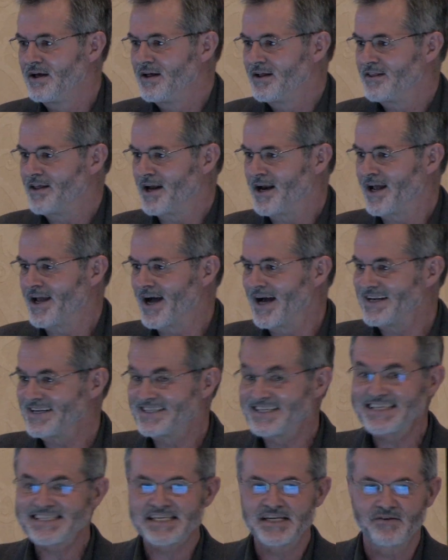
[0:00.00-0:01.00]
Then I got
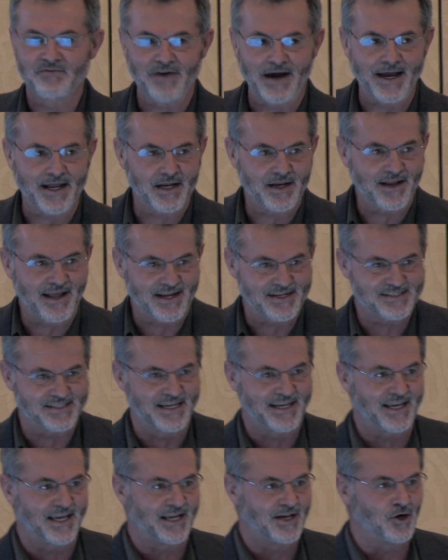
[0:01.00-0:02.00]
disinvited as the
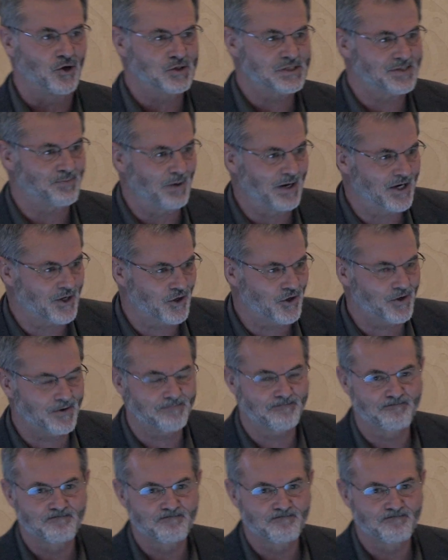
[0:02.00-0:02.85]
keynote speaker.